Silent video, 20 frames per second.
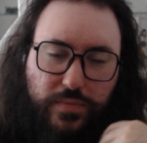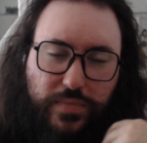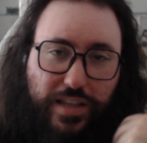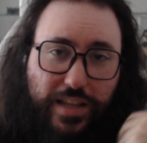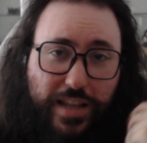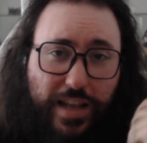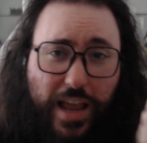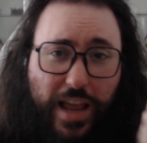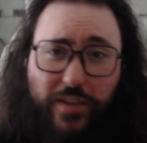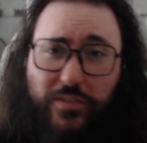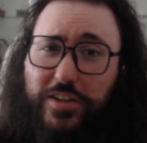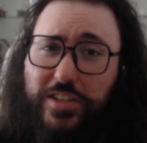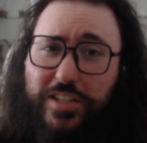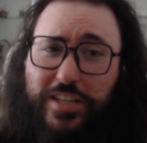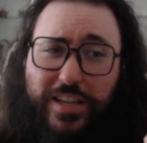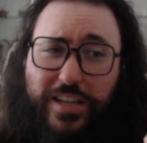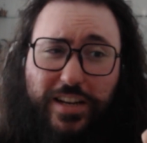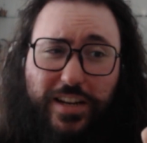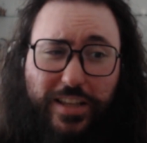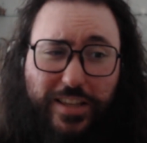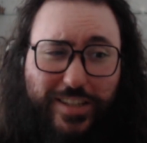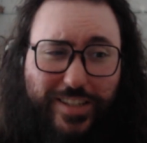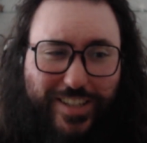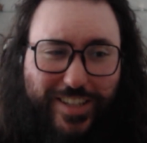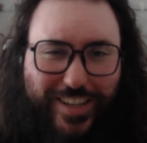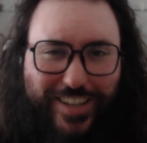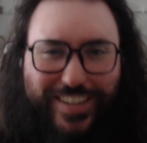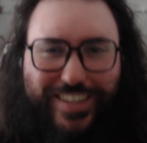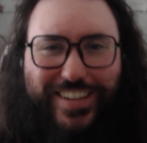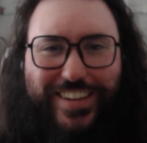Never seen it.
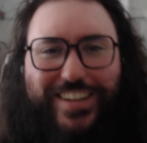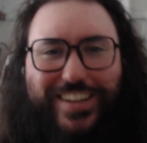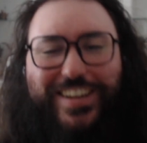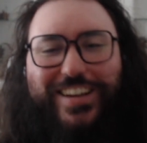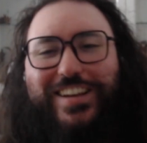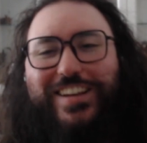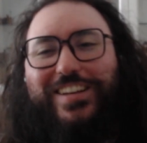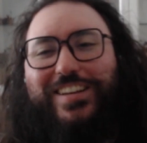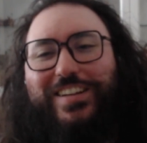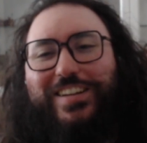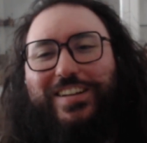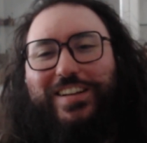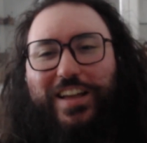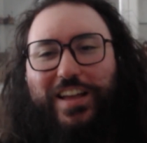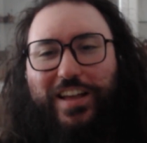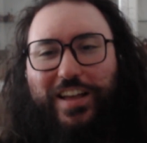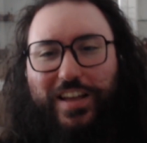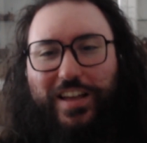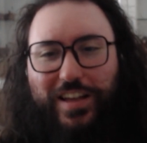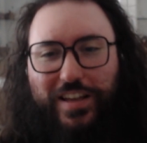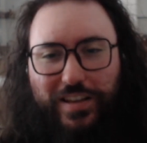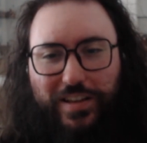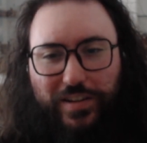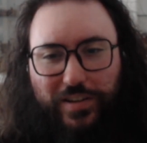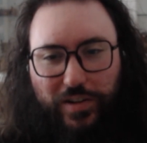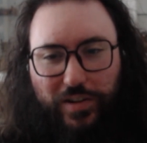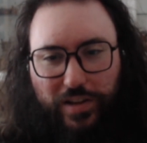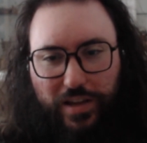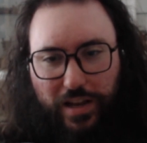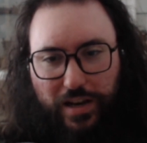
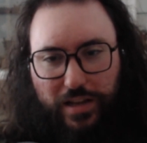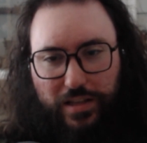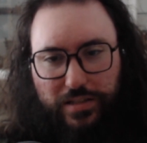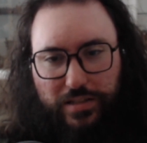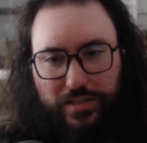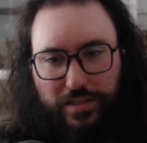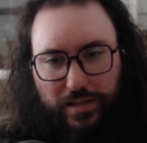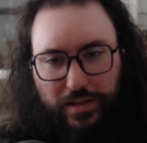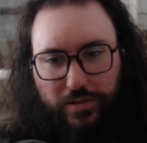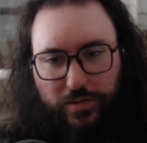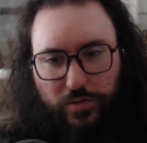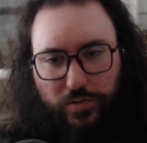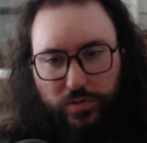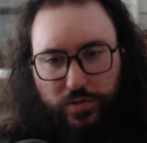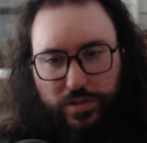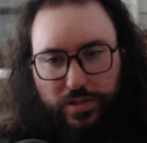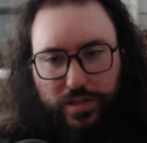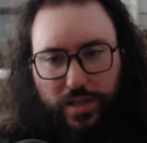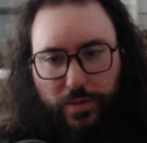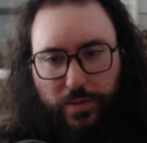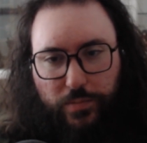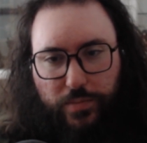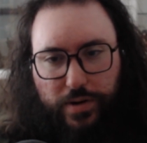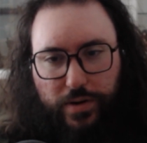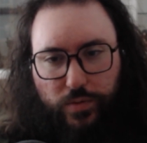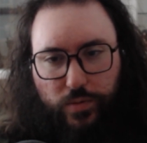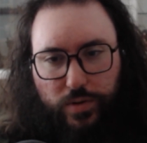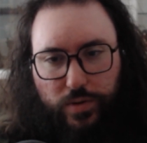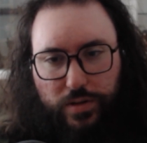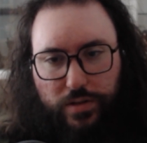Okay, let's see. Who is
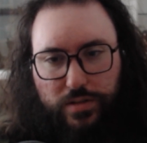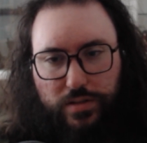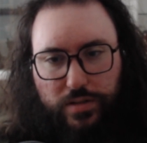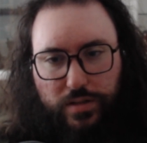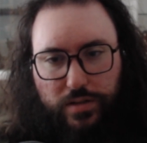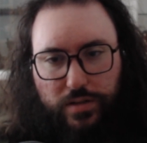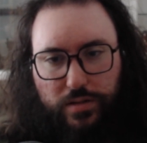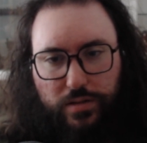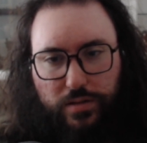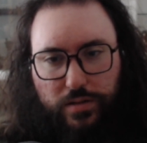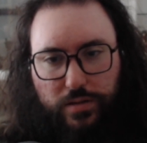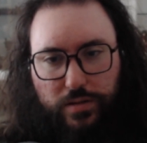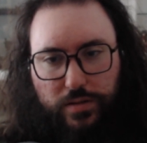Debra Wilson?